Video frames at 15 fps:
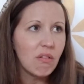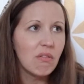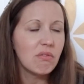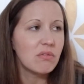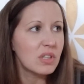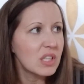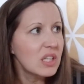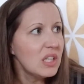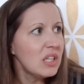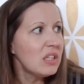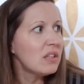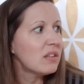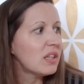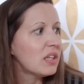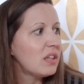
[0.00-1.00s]
really?
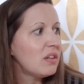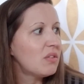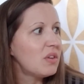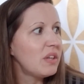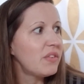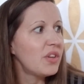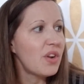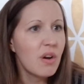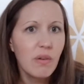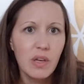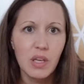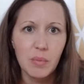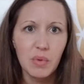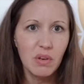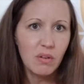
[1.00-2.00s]
Like you don't even know
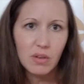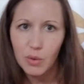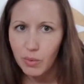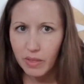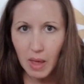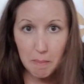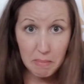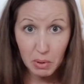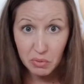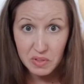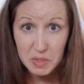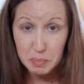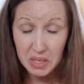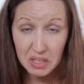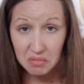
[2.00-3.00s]
him. You don't know where that mouth
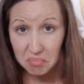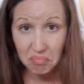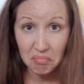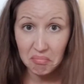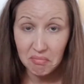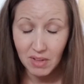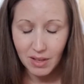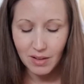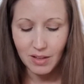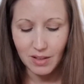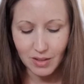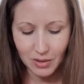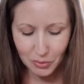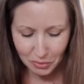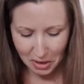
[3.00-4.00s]
has been, you
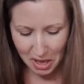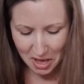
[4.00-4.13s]
know?